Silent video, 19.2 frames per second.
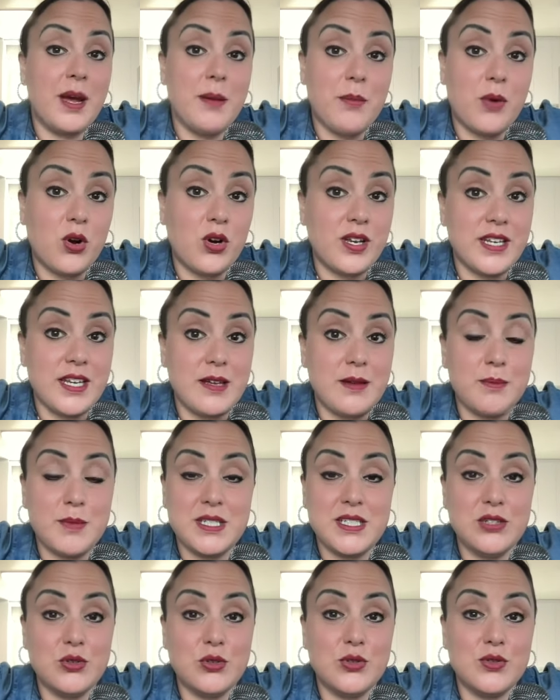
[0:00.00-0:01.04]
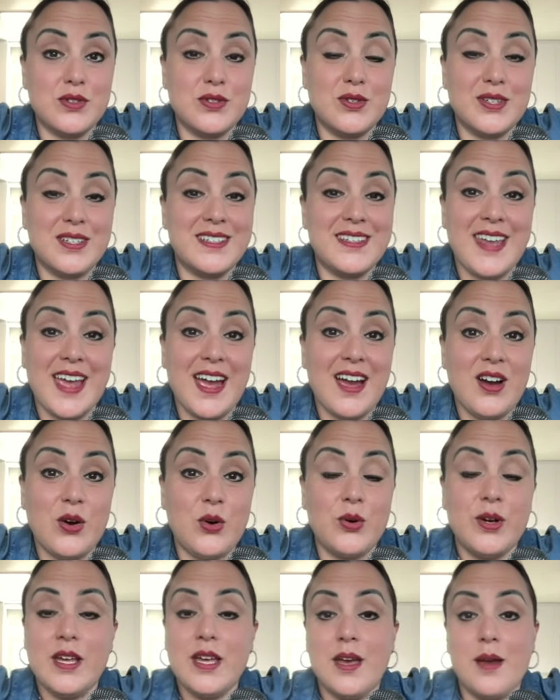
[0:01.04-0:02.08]
marketing materials look
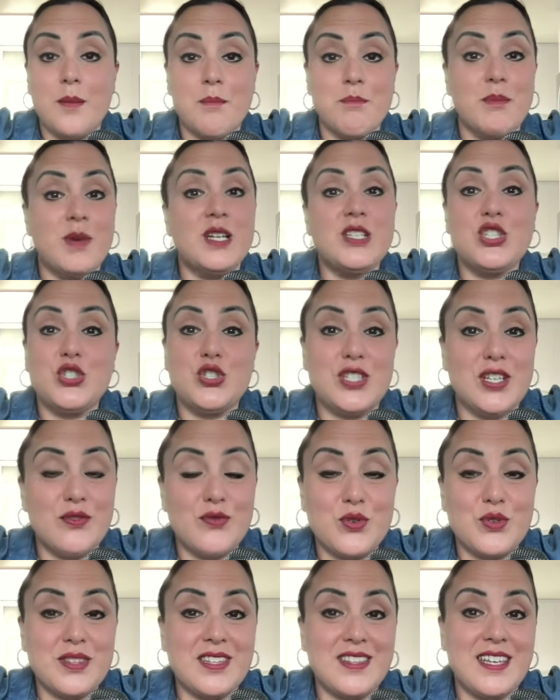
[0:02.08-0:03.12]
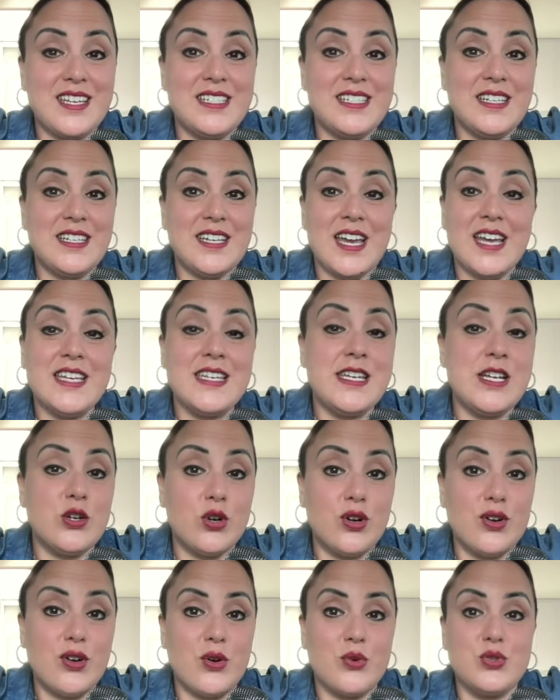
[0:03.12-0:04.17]
now much different than they did a
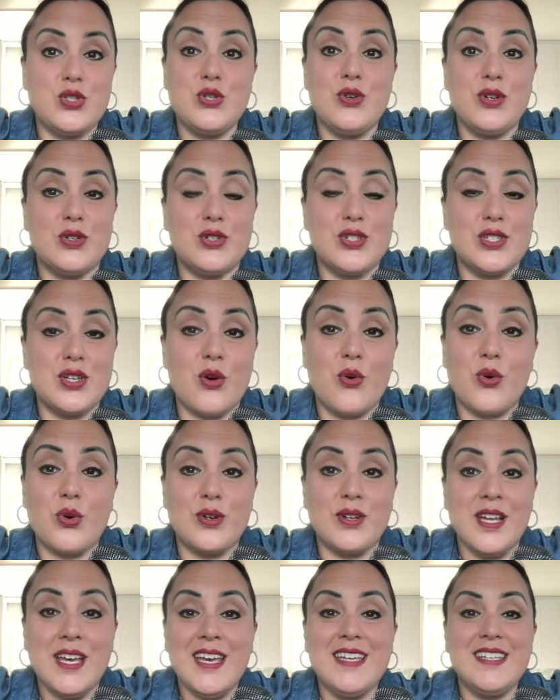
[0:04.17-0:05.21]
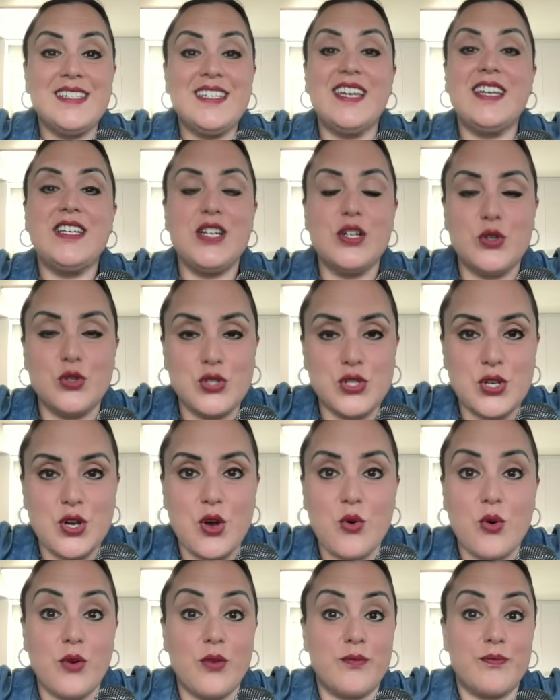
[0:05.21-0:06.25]
year ago, 2 years ago, or 10 years
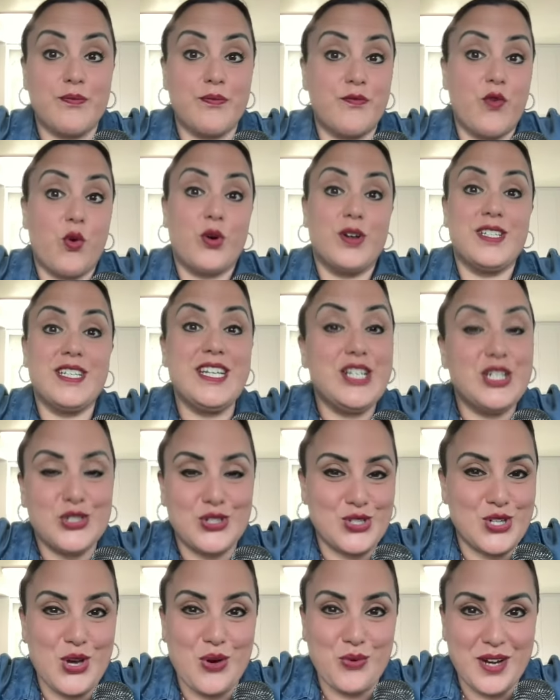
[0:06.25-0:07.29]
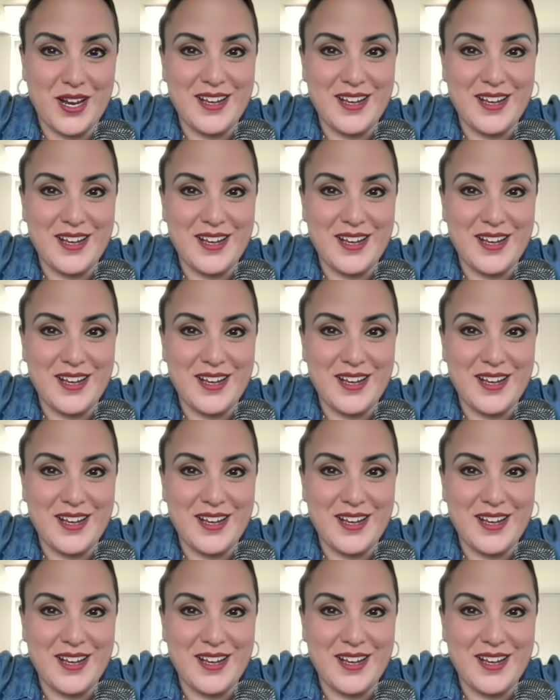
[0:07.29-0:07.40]
ago, or 14 years ago when I